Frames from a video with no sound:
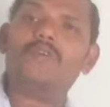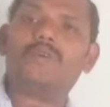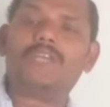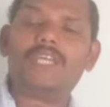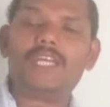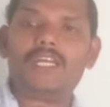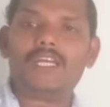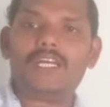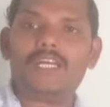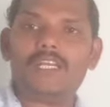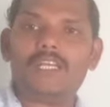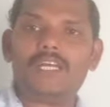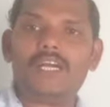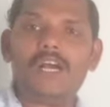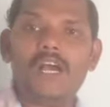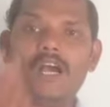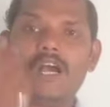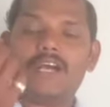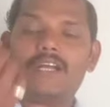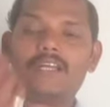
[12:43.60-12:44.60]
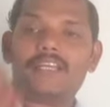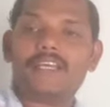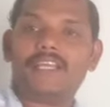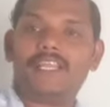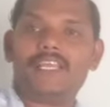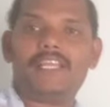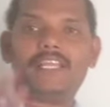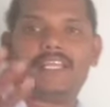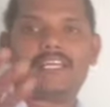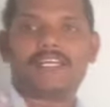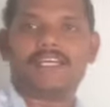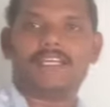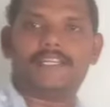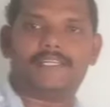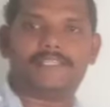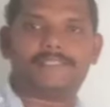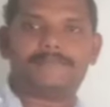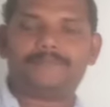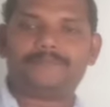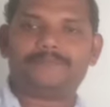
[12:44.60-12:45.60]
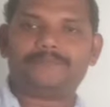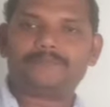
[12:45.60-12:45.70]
looking in a green color.